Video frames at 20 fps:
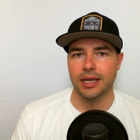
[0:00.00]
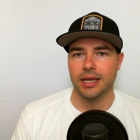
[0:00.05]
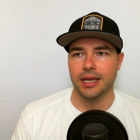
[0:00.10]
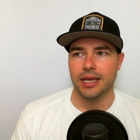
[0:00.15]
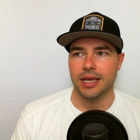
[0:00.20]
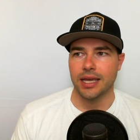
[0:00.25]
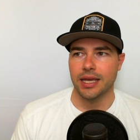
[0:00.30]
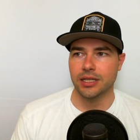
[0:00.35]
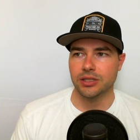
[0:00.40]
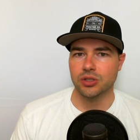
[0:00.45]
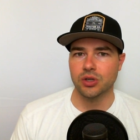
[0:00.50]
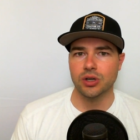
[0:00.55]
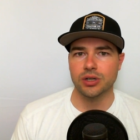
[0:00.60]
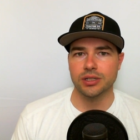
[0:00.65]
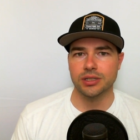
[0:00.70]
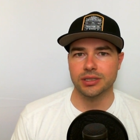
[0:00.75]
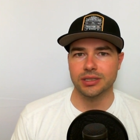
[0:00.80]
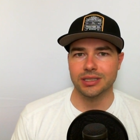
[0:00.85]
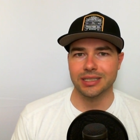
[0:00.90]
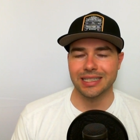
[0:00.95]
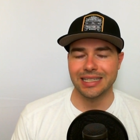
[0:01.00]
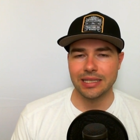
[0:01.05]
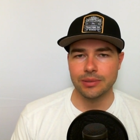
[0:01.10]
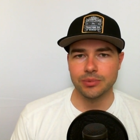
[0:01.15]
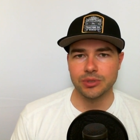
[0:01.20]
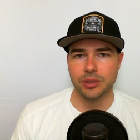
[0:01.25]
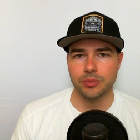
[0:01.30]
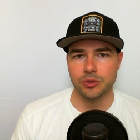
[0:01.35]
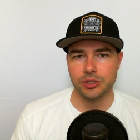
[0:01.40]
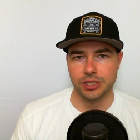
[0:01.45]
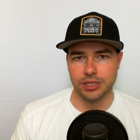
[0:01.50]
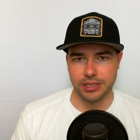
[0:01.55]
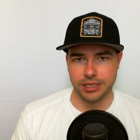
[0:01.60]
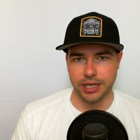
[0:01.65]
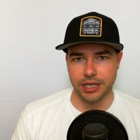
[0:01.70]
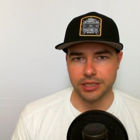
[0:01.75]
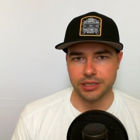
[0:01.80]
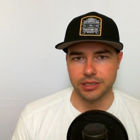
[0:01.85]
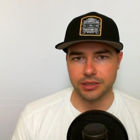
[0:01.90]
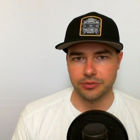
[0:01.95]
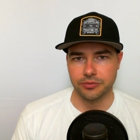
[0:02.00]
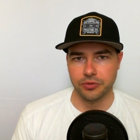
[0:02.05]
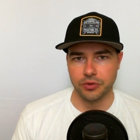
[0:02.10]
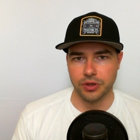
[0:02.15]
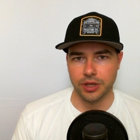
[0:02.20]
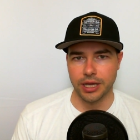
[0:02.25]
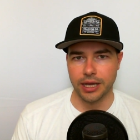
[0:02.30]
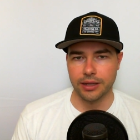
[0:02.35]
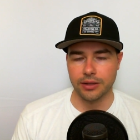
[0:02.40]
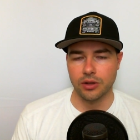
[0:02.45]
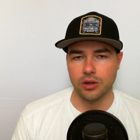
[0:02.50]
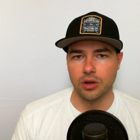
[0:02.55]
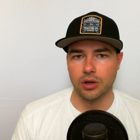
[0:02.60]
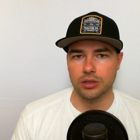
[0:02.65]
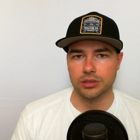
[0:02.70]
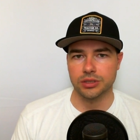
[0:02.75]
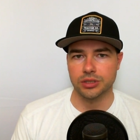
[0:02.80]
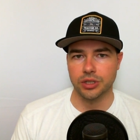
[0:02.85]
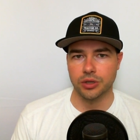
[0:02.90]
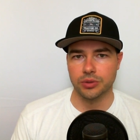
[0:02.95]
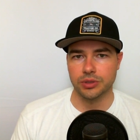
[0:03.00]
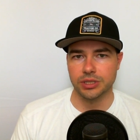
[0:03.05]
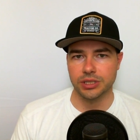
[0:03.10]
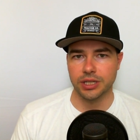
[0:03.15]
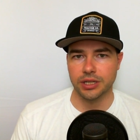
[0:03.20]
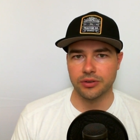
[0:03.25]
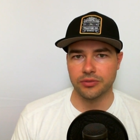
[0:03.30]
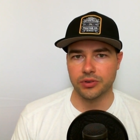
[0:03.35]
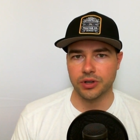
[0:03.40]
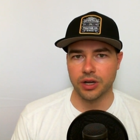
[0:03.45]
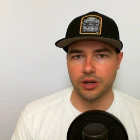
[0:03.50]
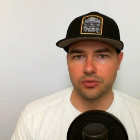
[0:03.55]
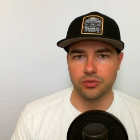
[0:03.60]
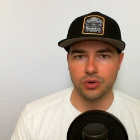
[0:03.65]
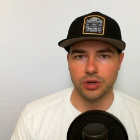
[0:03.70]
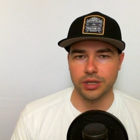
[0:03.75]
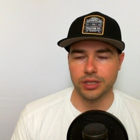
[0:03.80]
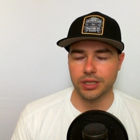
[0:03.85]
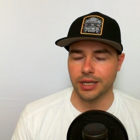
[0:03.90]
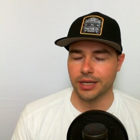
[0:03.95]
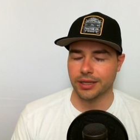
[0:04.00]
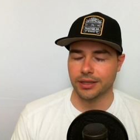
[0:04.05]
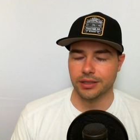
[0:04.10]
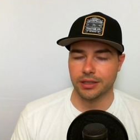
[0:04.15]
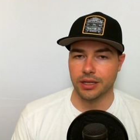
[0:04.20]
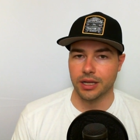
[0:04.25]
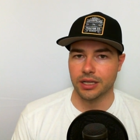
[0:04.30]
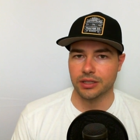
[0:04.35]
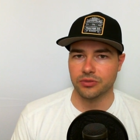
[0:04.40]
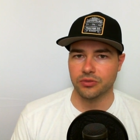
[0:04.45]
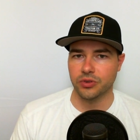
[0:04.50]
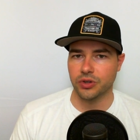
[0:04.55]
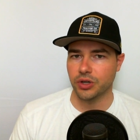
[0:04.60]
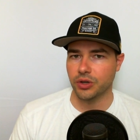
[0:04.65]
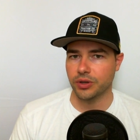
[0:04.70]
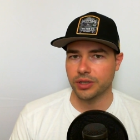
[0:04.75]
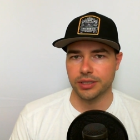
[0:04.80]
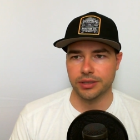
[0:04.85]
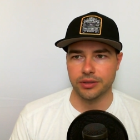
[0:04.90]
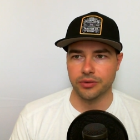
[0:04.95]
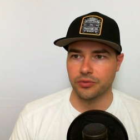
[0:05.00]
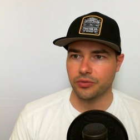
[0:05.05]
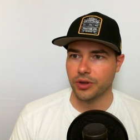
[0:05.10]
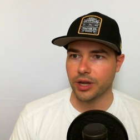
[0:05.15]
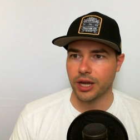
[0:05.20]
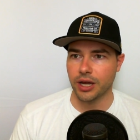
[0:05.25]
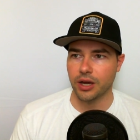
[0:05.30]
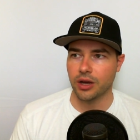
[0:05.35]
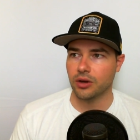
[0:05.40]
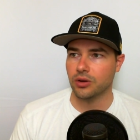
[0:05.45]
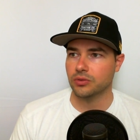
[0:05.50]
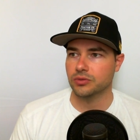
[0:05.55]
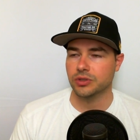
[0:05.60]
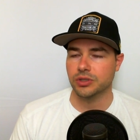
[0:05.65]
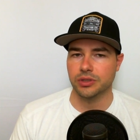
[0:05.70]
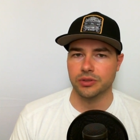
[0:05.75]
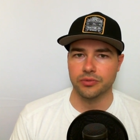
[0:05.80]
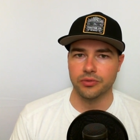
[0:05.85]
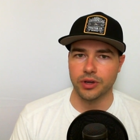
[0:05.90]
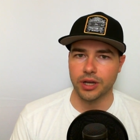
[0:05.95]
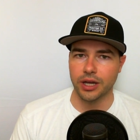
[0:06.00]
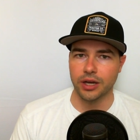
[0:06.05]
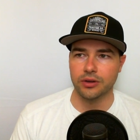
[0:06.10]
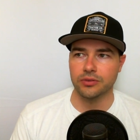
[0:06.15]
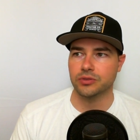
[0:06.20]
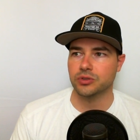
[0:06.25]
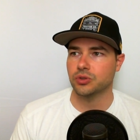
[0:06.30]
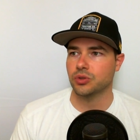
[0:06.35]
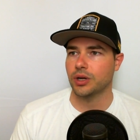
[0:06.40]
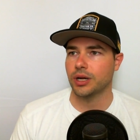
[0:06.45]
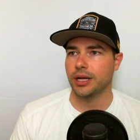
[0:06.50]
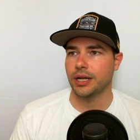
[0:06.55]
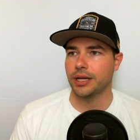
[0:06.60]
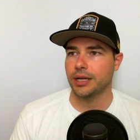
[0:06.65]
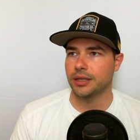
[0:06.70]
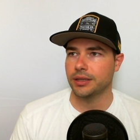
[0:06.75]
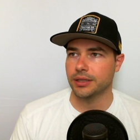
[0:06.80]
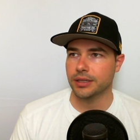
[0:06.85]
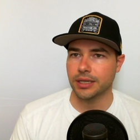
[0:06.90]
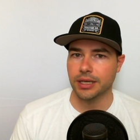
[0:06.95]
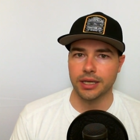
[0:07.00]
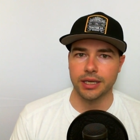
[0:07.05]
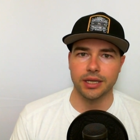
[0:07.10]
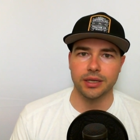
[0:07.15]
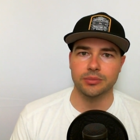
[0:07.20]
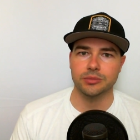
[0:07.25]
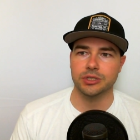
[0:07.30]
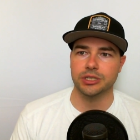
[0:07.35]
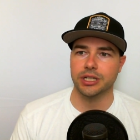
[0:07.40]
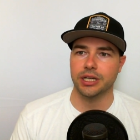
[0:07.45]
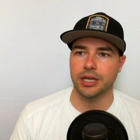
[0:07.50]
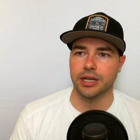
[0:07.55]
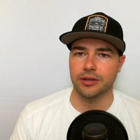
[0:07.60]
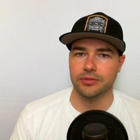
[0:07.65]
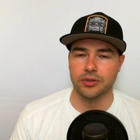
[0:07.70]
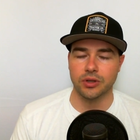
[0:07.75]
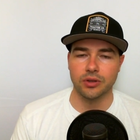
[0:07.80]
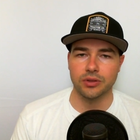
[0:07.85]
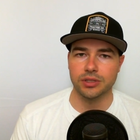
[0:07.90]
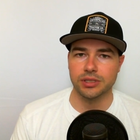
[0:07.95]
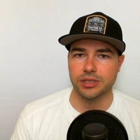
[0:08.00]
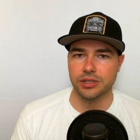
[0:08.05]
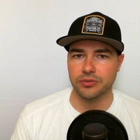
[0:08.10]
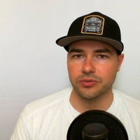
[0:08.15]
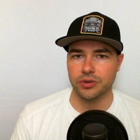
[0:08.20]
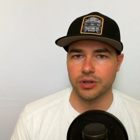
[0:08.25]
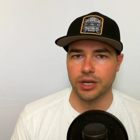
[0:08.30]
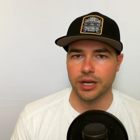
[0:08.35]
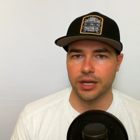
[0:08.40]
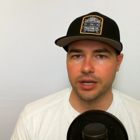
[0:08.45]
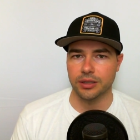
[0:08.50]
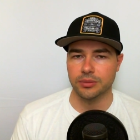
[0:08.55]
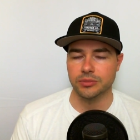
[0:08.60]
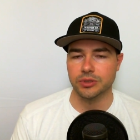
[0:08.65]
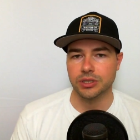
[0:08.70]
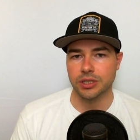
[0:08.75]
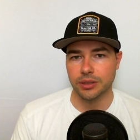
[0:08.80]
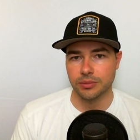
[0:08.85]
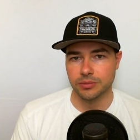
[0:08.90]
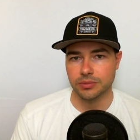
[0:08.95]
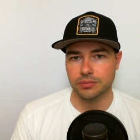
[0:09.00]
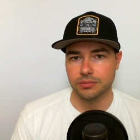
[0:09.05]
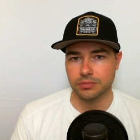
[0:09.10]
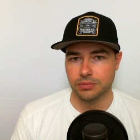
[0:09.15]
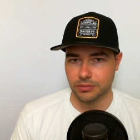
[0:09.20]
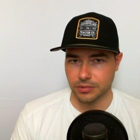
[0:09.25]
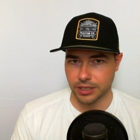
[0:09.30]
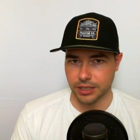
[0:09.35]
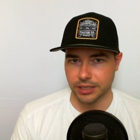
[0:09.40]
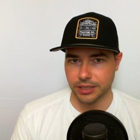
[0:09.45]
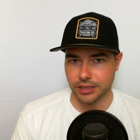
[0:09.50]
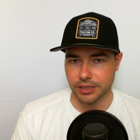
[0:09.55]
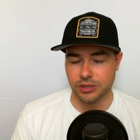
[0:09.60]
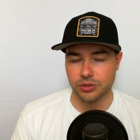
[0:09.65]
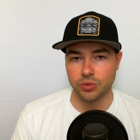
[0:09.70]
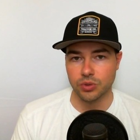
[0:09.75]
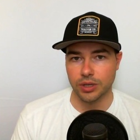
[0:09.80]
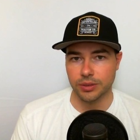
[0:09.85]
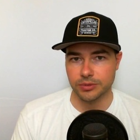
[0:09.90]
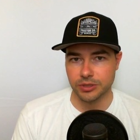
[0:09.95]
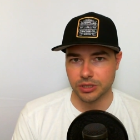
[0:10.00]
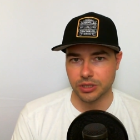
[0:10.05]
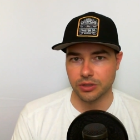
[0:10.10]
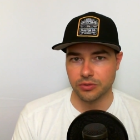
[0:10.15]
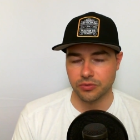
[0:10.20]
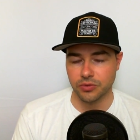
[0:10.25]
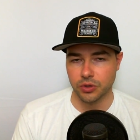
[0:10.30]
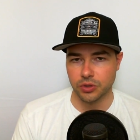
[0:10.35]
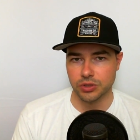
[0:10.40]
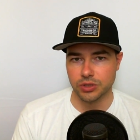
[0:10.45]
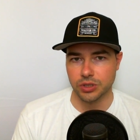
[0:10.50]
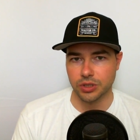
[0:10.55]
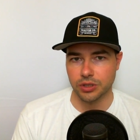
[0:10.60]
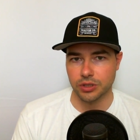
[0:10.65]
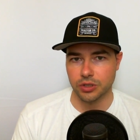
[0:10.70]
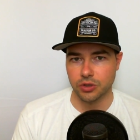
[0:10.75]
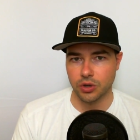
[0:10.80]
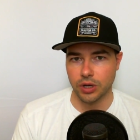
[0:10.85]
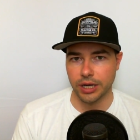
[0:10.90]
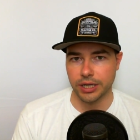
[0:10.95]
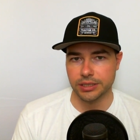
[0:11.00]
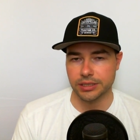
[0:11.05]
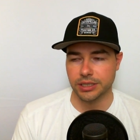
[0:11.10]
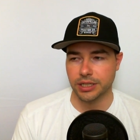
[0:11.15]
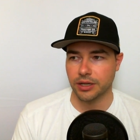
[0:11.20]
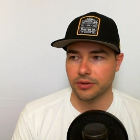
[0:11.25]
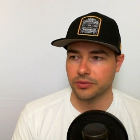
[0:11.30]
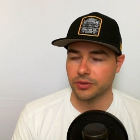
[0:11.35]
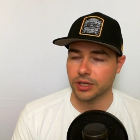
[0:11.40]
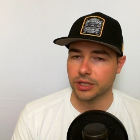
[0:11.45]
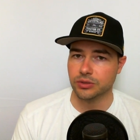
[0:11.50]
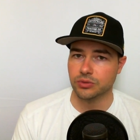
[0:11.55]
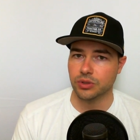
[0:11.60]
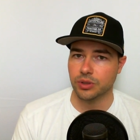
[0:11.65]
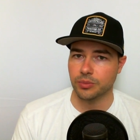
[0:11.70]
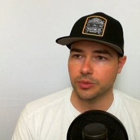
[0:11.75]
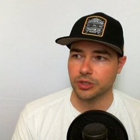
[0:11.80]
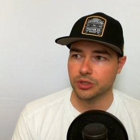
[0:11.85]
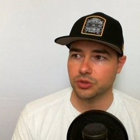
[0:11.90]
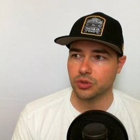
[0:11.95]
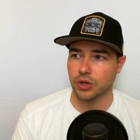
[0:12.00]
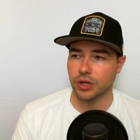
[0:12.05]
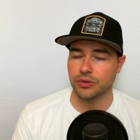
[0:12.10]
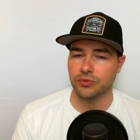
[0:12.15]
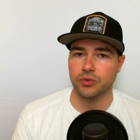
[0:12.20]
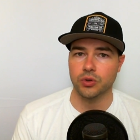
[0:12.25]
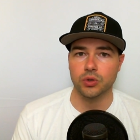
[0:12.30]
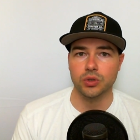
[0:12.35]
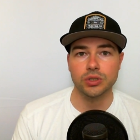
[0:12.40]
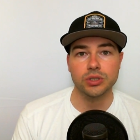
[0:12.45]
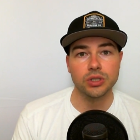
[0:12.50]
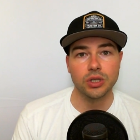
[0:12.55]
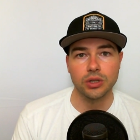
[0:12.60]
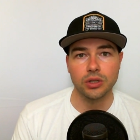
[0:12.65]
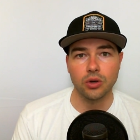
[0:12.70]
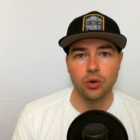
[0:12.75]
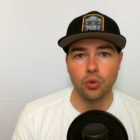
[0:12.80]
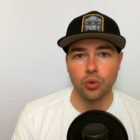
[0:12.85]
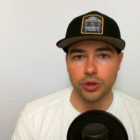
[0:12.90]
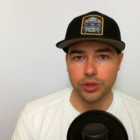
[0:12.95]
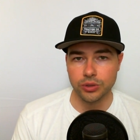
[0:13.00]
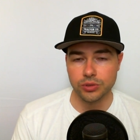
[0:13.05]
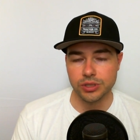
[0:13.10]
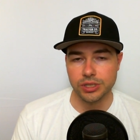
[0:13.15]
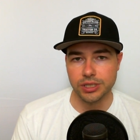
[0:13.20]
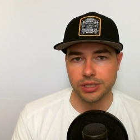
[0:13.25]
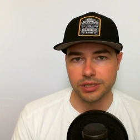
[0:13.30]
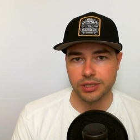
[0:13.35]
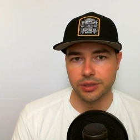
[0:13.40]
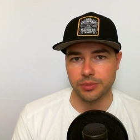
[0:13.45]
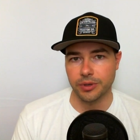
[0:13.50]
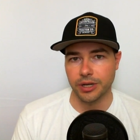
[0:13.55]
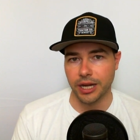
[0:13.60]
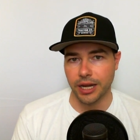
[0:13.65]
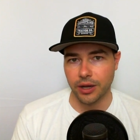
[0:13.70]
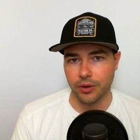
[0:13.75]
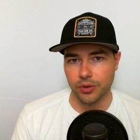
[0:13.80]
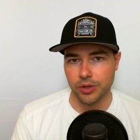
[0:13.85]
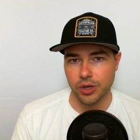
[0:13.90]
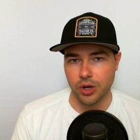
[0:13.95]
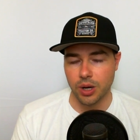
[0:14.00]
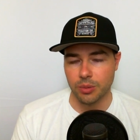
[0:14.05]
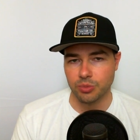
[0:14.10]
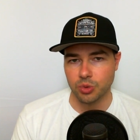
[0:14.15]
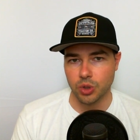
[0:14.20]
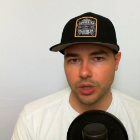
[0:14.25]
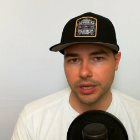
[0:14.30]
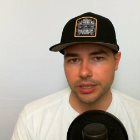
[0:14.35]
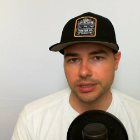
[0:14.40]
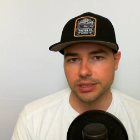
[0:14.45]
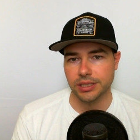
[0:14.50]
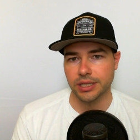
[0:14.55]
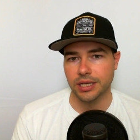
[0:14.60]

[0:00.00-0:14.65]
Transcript: it's hard to keep someone's attention for that long. So instead of covering, like in the last video, I did the valves, the valve train, the camshaft, all these different items. I'm like in this one, I'm just going to focus on the crankshaft. Next one, I'm going to try and focus on the oil system and how it operates.